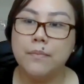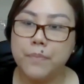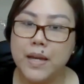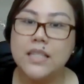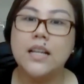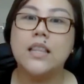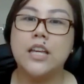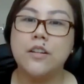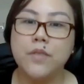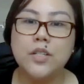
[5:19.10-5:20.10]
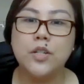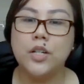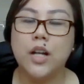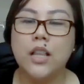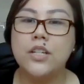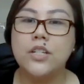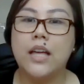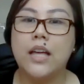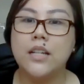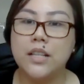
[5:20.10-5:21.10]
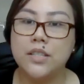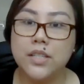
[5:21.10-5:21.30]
basically increase your knowledge and